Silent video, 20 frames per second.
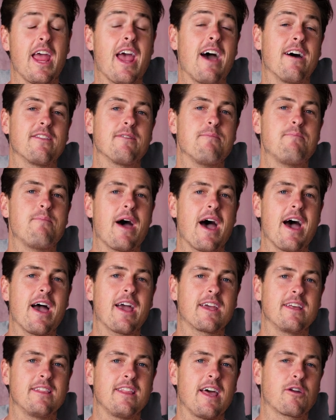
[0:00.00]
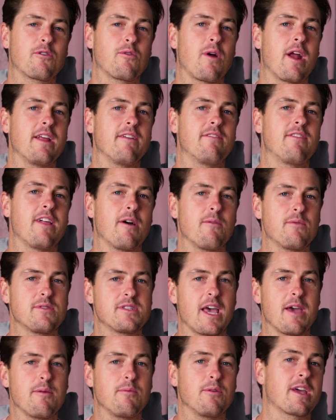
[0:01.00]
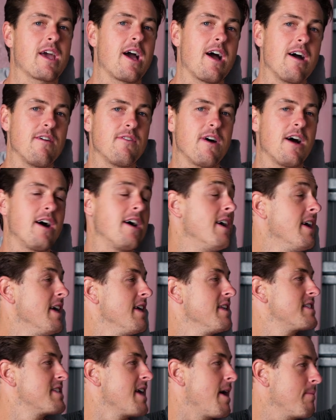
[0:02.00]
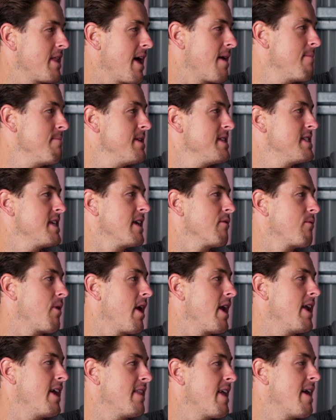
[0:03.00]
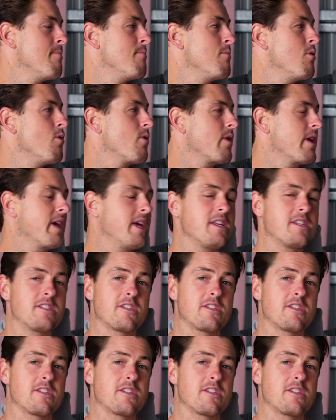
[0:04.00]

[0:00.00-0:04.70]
out the back, and that granny flat was able to cover some of that missing rent and that mortgage.